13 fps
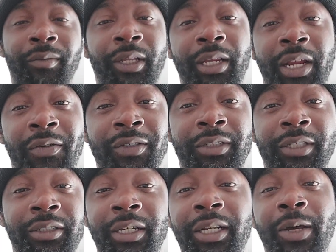And ever
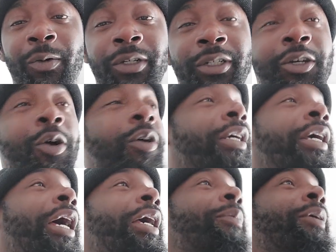since then, I wanted to go in the
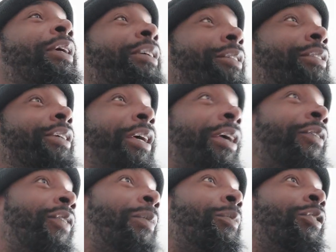cockpit because
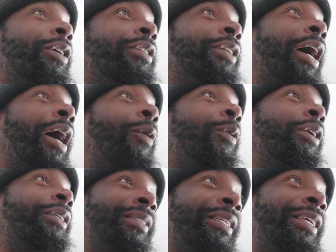if I'm going to die, I
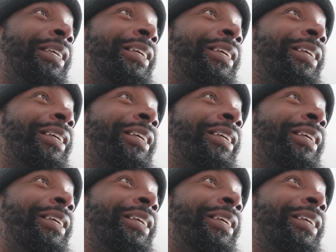want to see.